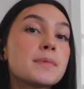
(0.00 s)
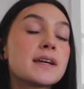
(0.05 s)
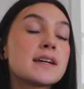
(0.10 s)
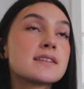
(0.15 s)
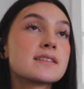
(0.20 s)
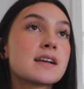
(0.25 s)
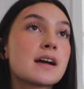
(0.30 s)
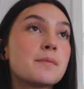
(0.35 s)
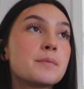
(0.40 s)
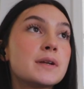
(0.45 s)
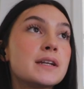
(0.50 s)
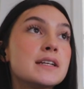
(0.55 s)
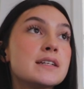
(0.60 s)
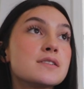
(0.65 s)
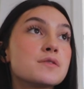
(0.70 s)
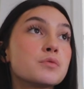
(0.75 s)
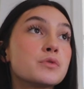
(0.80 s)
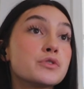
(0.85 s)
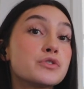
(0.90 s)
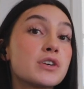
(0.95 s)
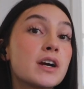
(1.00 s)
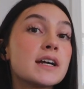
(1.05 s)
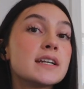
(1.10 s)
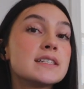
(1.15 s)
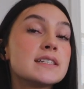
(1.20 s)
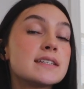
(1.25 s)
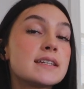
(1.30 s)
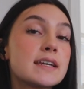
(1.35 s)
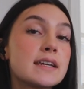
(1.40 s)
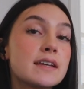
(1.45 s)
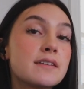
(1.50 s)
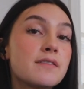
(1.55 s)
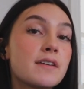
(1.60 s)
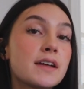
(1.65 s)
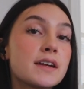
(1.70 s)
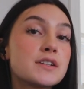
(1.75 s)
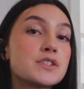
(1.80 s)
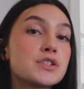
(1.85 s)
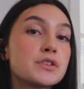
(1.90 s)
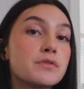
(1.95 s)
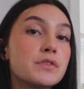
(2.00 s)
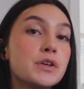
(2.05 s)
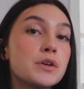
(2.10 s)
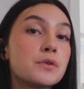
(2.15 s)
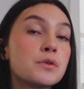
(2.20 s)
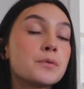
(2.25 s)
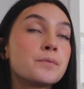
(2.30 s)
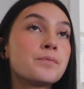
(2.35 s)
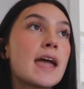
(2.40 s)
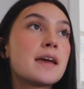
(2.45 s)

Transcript: because companies will try to take advantage of you